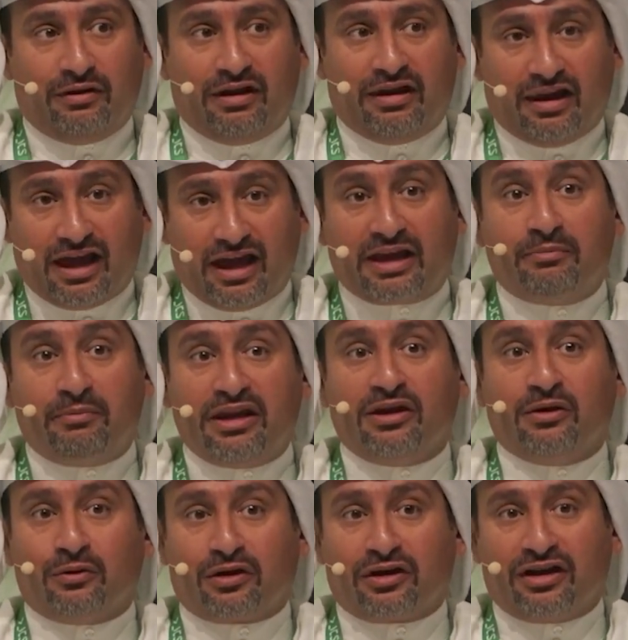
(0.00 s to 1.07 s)
like many
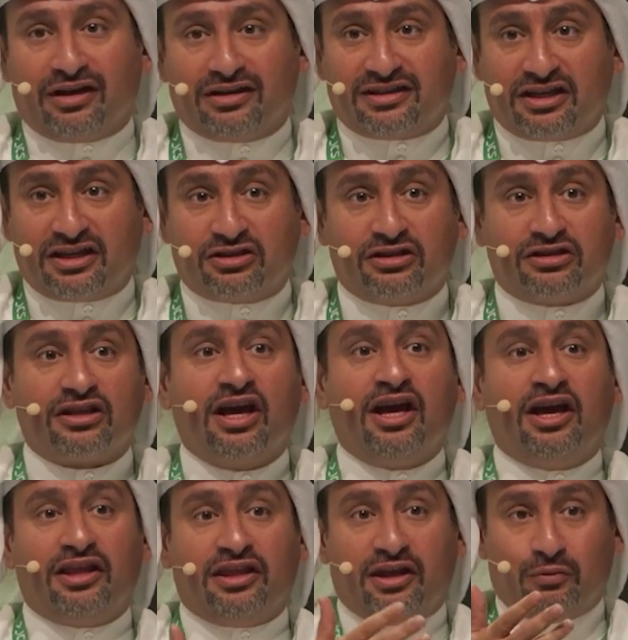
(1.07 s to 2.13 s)
organizations
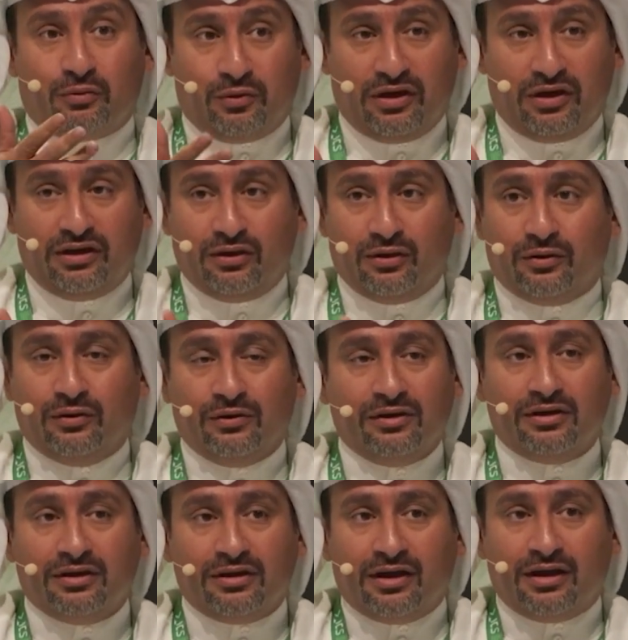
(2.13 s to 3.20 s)
that we know,
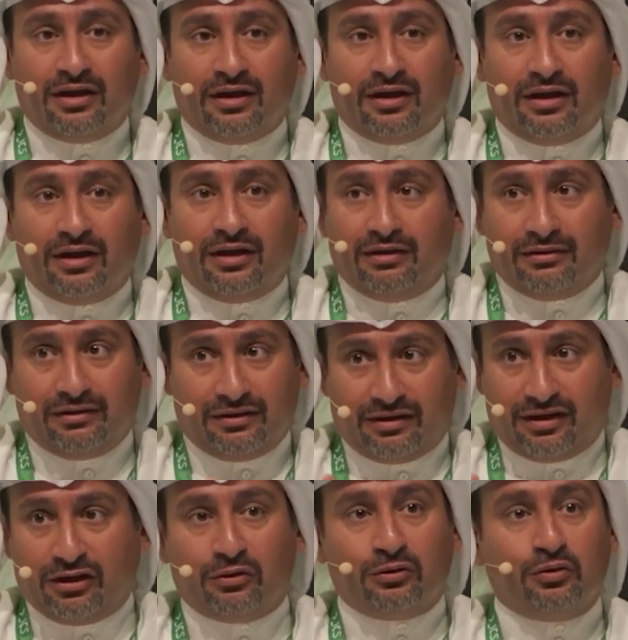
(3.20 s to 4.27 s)

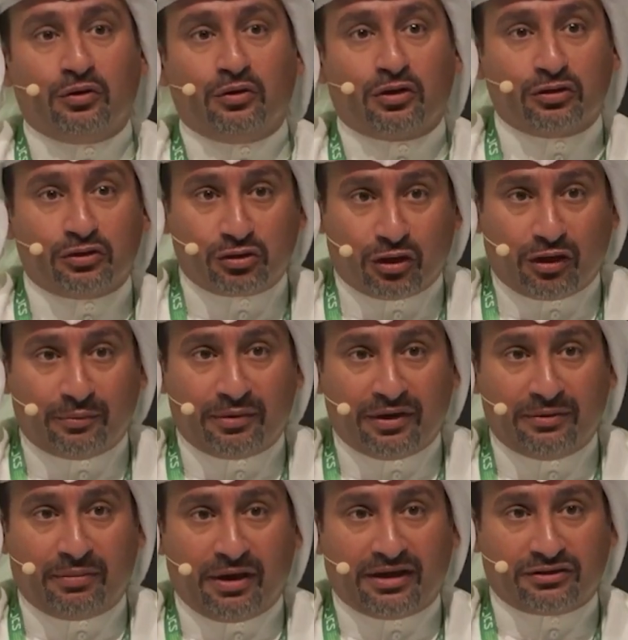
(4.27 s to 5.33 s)
they don't do a good job
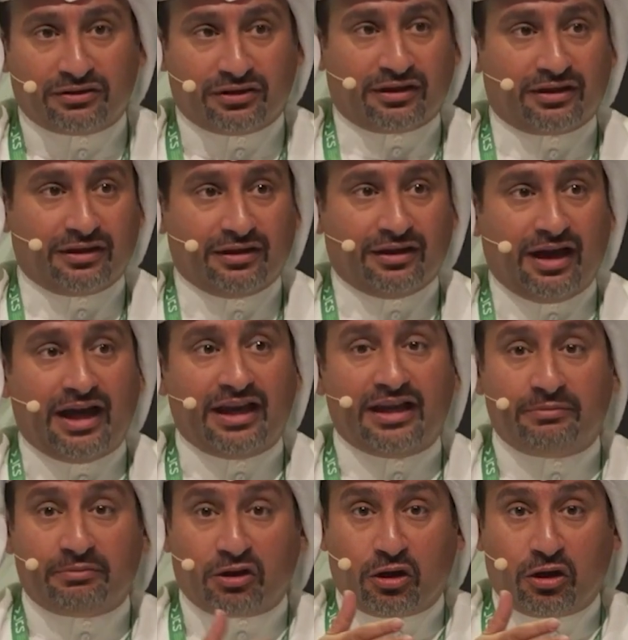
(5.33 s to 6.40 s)
in patching, and it
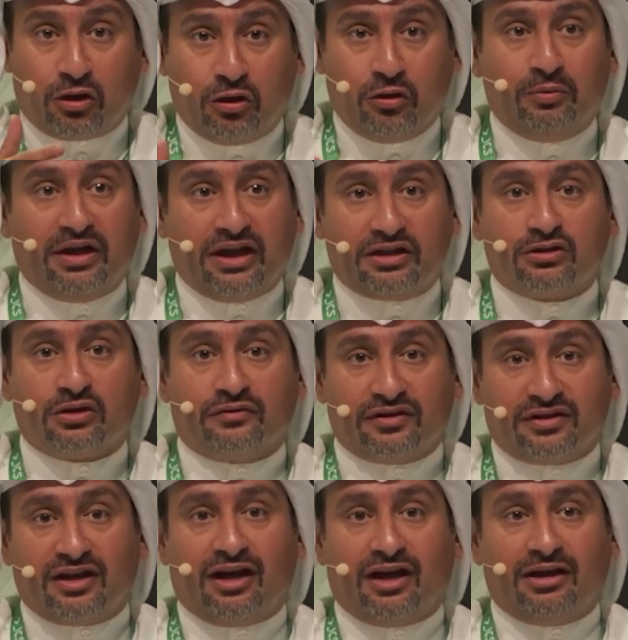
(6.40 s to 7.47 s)
accumulates over
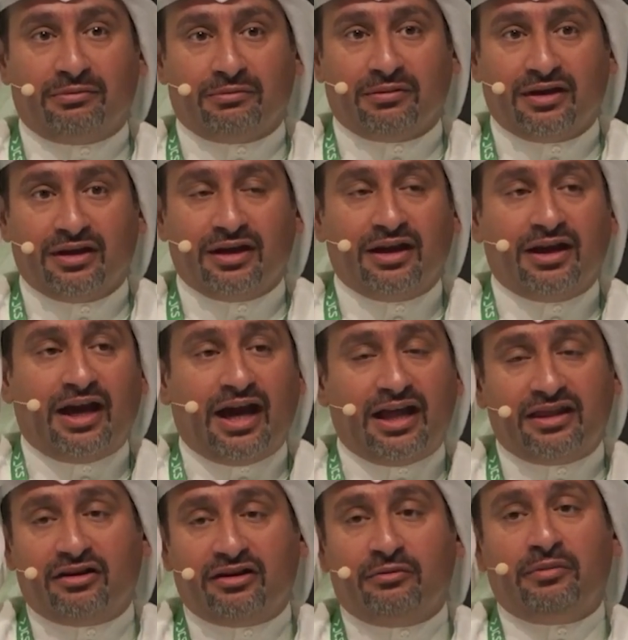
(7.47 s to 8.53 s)
time.
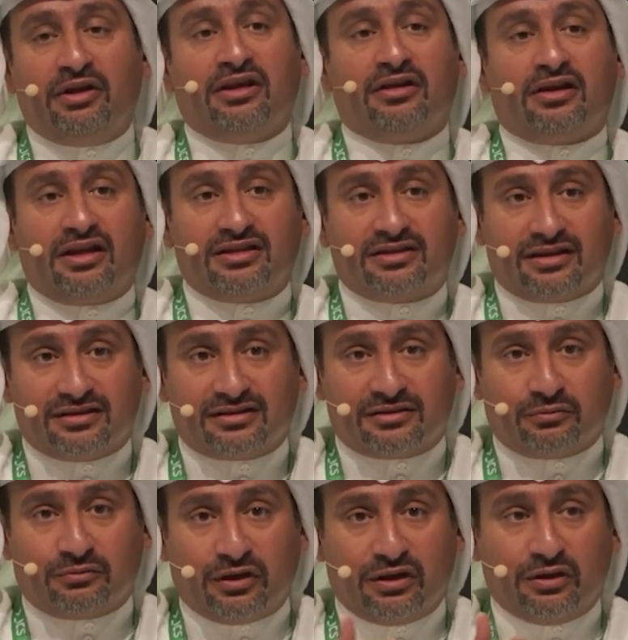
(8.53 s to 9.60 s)
And there are many reasons.
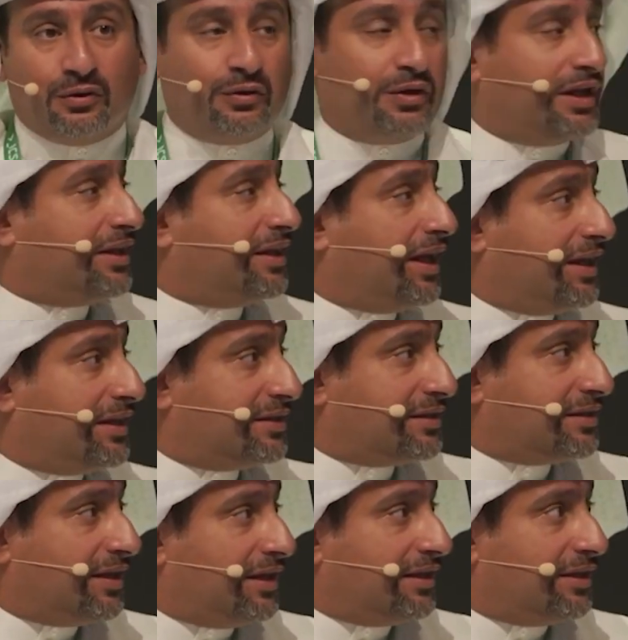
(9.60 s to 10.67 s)
We know
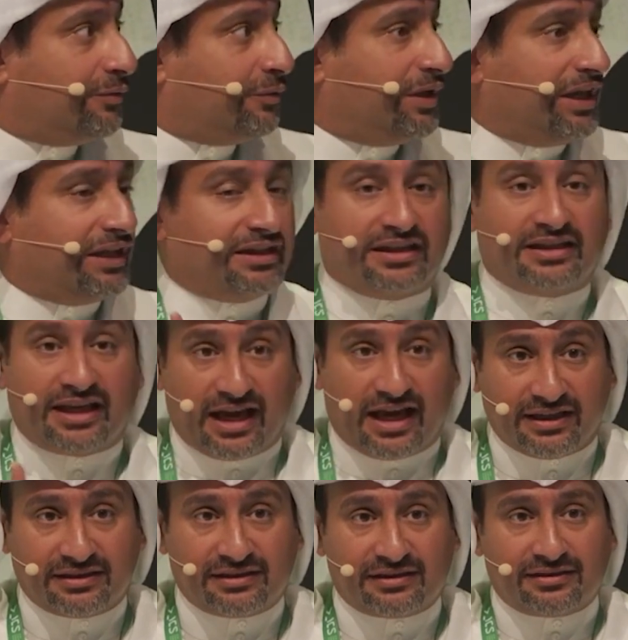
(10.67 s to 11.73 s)
we need to
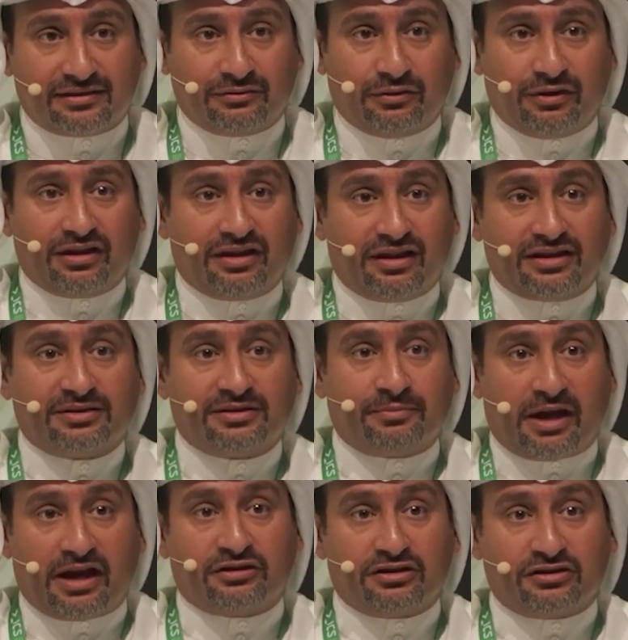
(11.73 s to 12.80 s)
test whether this
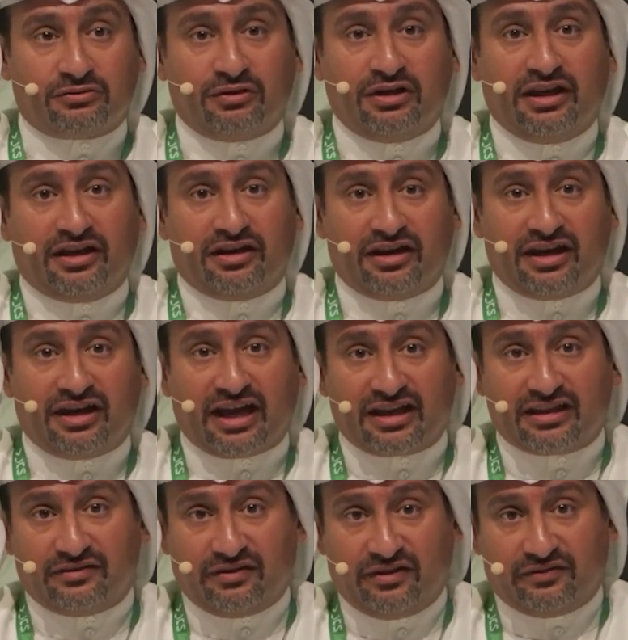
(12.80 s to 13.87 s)
patch is really going to
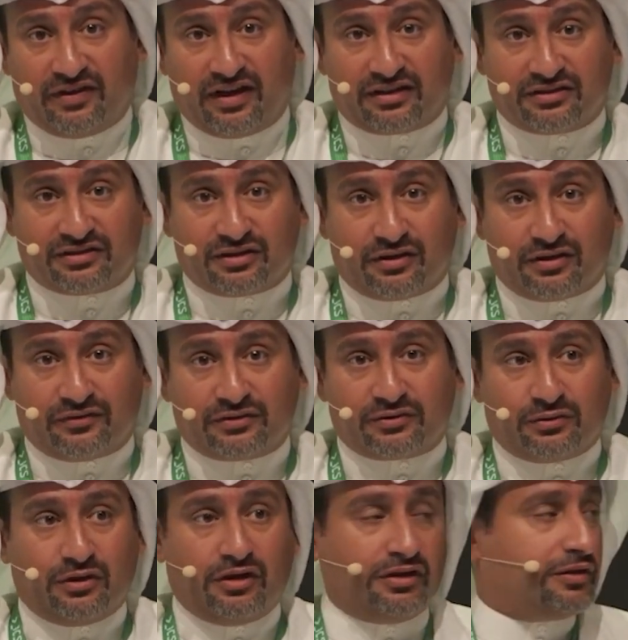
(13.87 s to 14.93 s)
negatively affect the service
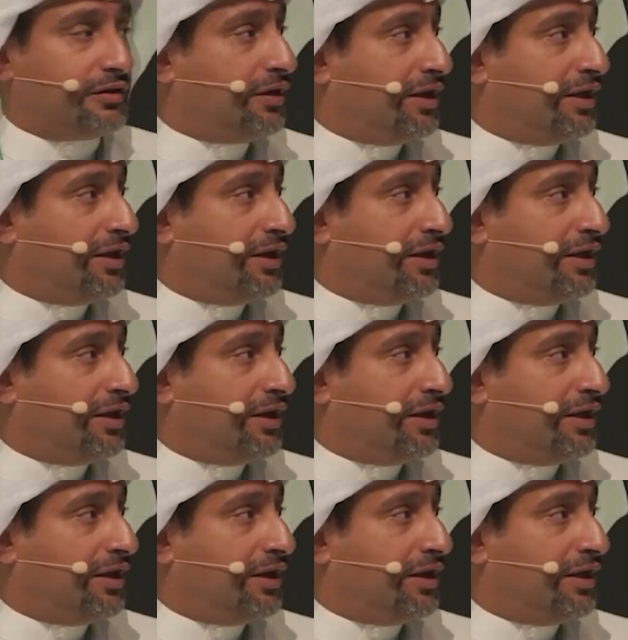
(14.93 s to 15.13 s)
or not.